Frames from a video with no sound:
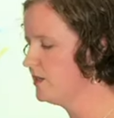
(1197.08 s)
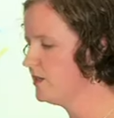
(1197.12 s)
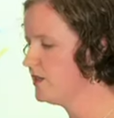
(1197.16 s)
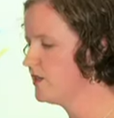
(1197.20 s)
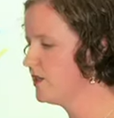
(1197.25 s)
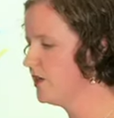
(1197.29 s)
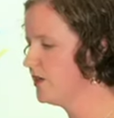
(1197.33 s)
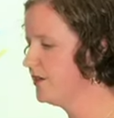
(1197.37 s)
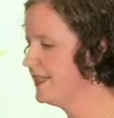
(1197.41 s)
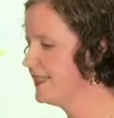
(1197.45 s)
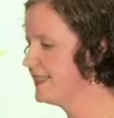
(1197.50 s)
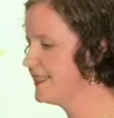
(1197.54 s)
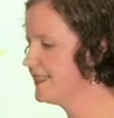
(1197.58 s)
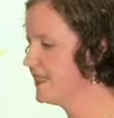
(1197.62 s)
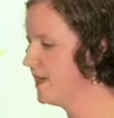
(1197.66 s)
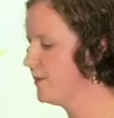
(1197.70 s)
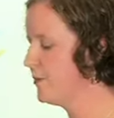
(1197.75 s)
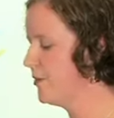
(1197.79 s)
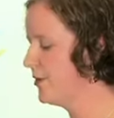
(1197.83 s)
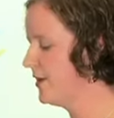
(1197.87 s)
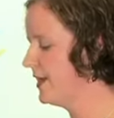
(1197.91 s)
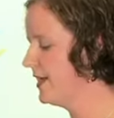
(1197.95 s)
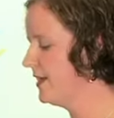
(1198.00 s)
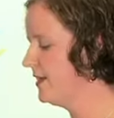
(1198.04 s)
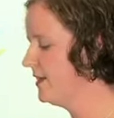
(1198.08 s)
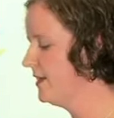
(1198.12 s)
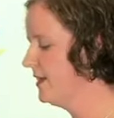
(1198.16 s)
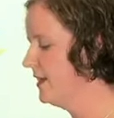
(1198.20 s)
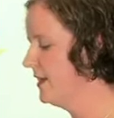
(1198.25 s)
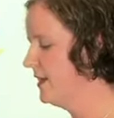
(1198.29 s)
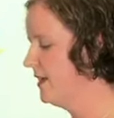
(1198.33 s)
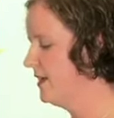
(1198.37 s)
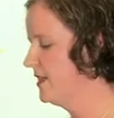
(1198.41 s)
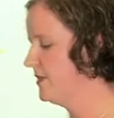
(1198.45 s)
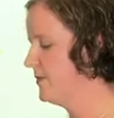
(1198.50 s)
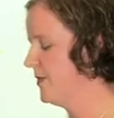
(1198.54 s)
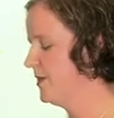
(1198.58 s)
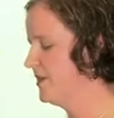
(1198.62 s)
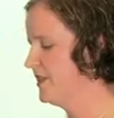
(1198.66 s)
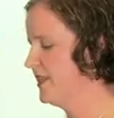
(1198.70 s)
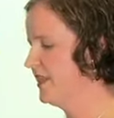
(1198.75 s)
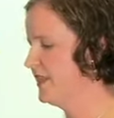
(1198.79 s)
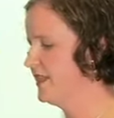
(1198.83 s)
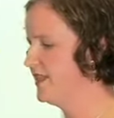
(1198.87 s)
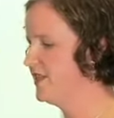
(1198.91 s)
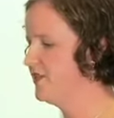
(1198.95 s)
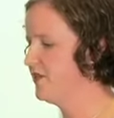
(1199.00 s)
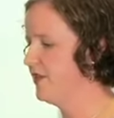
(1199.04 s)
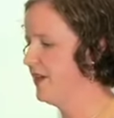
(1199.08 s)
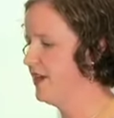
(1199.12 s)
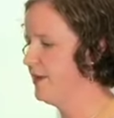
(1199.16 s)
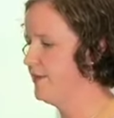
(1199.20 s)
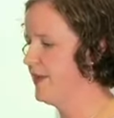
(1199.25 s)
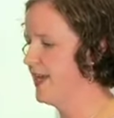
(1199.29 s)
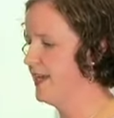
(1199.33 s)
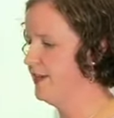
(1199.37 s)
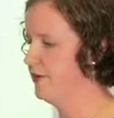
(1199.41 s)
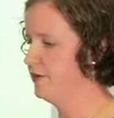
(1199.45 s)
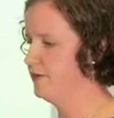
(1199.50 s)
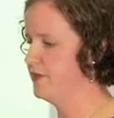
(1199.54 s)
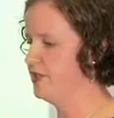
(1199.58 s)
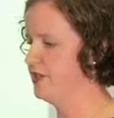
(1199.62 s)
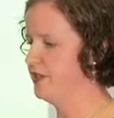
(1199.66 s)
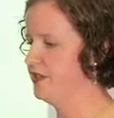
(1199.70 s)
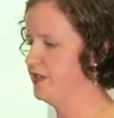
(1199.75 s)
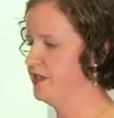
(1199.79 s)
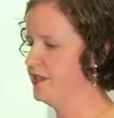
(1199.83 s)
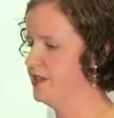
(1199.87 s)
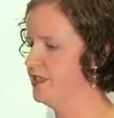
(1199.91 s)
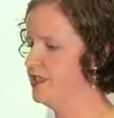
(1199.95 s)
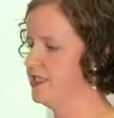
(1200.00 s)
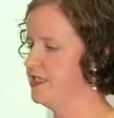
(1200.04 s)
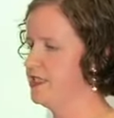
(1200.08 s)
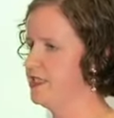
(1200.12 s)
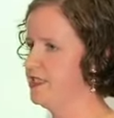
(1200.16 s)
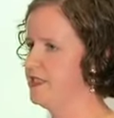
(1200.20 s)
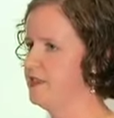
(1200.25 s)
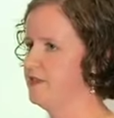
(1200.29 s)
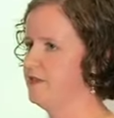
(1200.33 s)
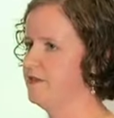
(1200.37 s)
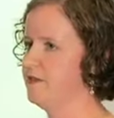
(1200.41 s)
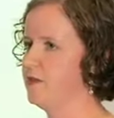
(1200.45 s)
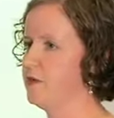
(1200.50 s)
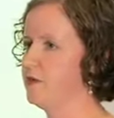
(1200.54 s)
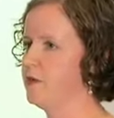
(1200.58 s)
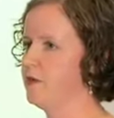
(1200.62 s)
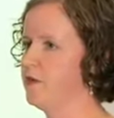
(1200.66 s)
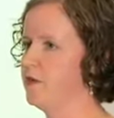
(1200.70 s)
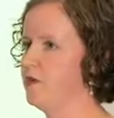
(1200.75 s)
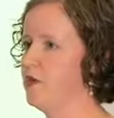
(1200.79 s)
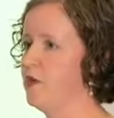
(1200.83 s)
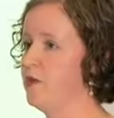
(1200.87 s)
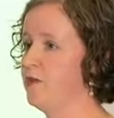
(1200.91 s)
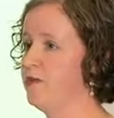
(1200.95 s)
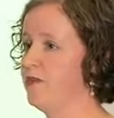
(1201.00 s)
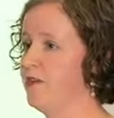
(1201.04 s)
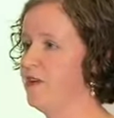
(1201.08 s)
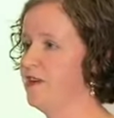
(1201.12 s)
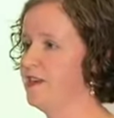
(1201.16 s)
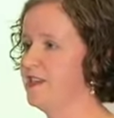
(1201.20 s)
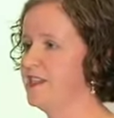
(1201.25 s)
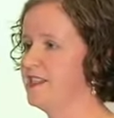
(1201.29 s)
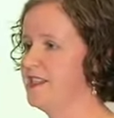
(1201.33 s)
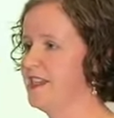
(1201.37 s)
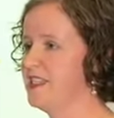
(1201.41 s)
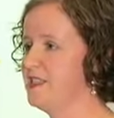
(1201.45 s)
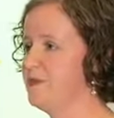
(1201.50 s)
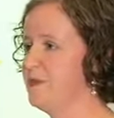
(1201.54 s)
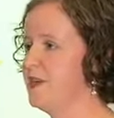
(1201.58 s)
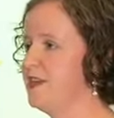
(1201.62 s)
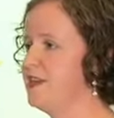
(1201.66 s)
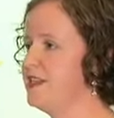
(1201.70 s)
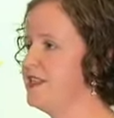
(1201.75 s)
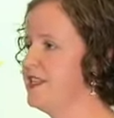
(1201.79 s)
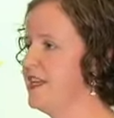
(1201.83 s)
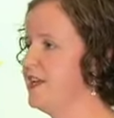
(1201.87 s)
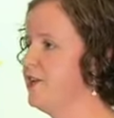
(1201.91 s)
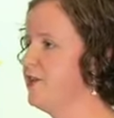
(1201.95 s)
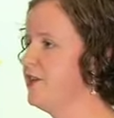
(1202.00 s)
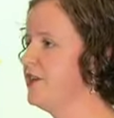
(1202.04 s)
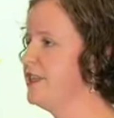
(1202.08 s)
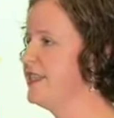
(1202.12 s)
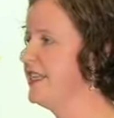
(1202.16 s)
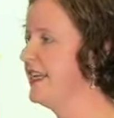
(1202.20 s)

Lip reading: So in summary, I suppose there's three main options for on-road assessment, and